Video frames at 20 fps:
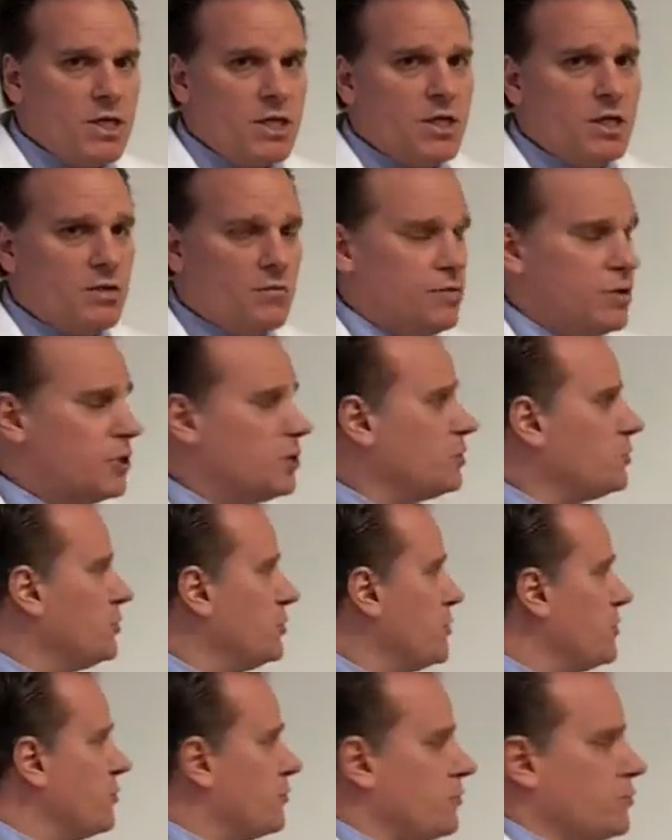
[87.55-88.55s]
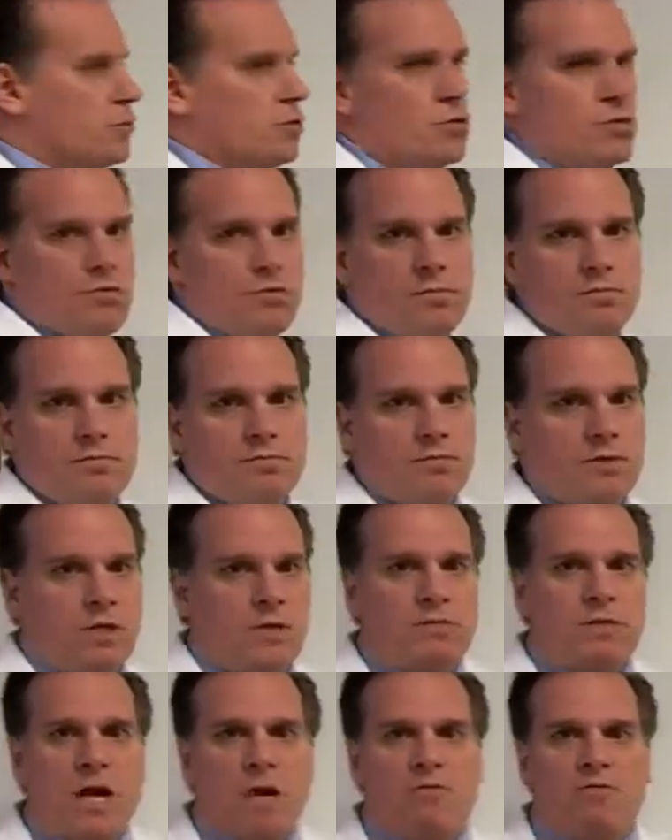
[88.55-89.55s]
individually through
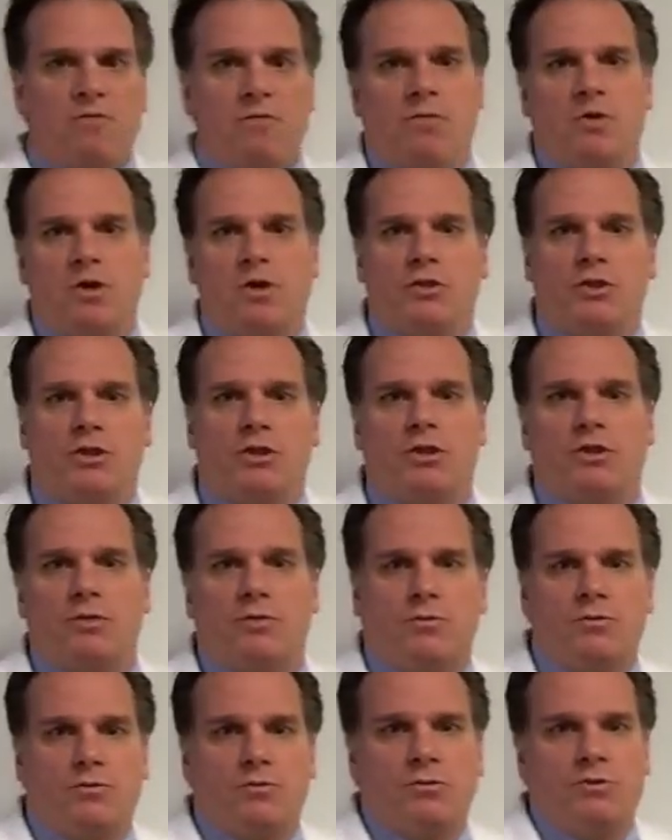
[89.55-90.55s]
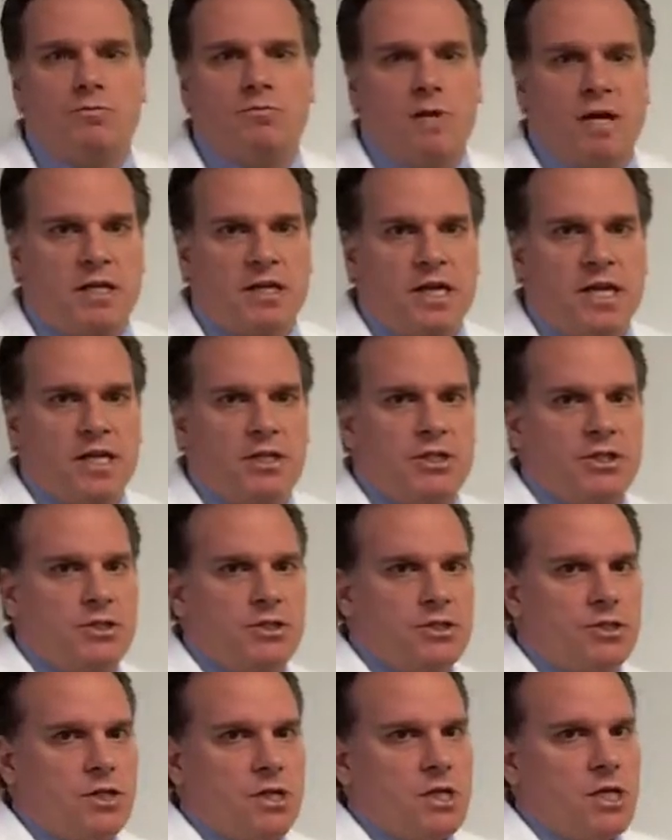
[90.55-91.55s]
some type of approach, through
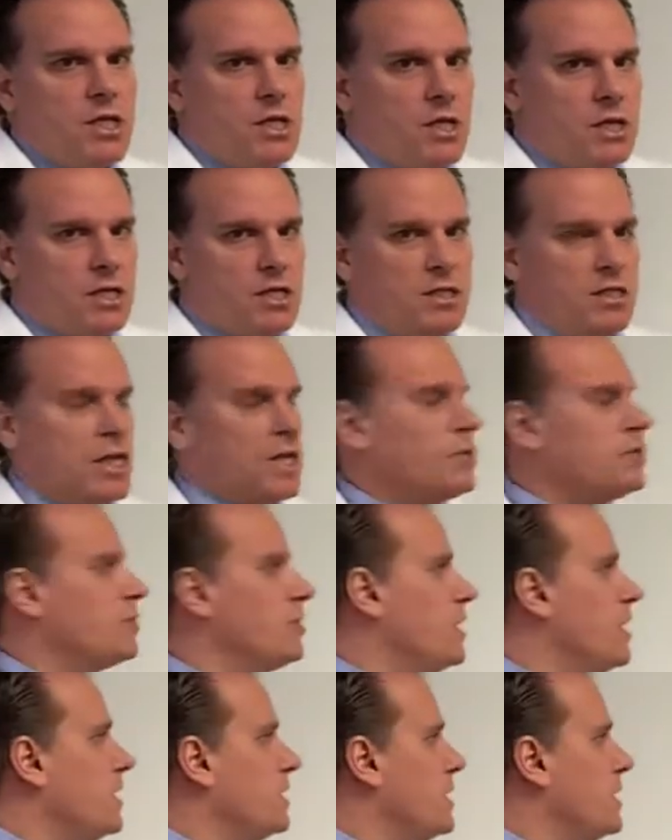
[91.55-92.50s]
medications, etc.